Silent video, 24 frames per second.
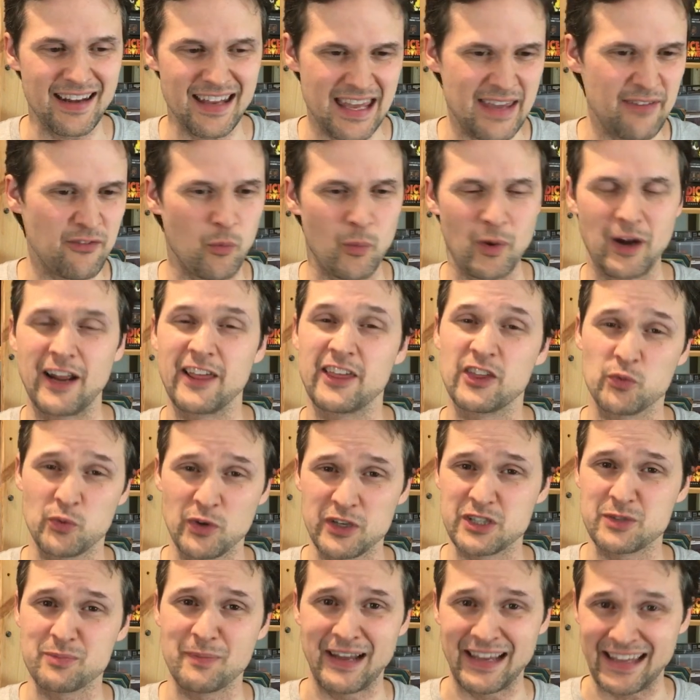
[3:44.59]
Even when I
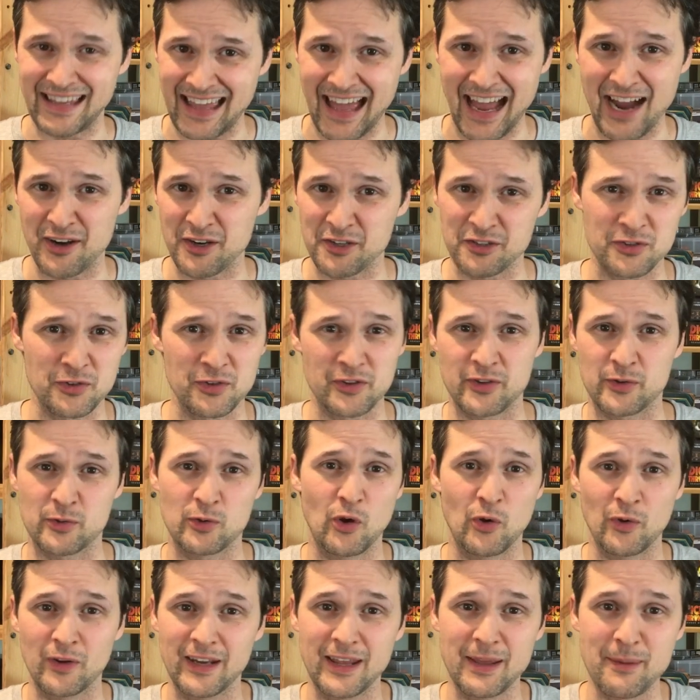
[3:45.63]
switched my character, there were
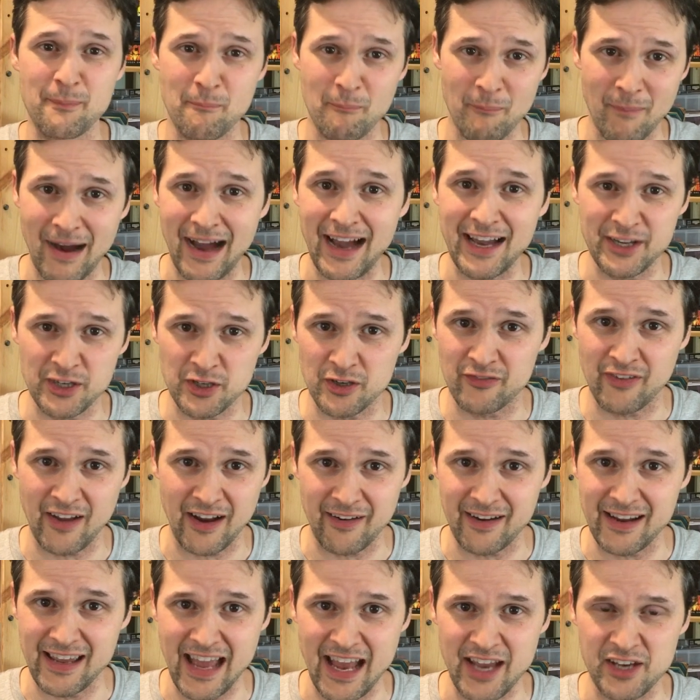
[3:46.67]
only minor
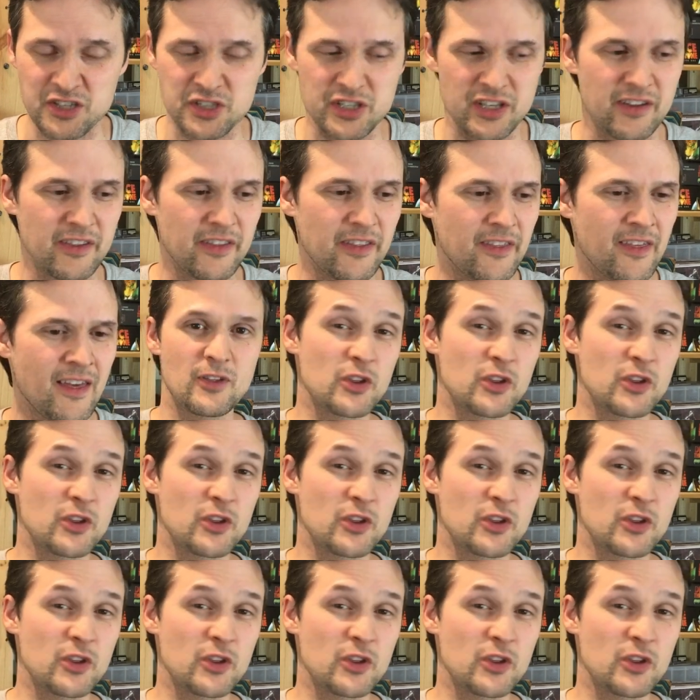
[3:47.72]
variations.